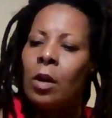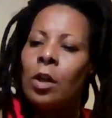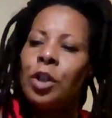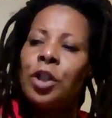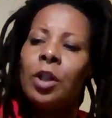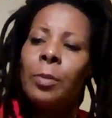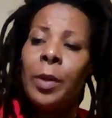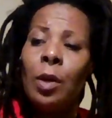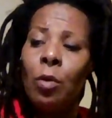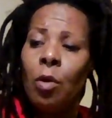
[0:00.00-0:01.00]
should
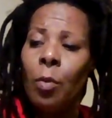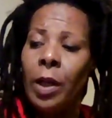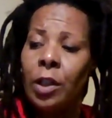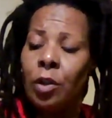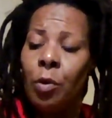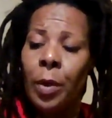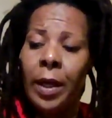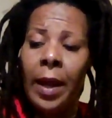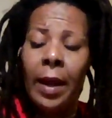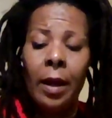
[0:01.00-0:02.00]
be always doing that.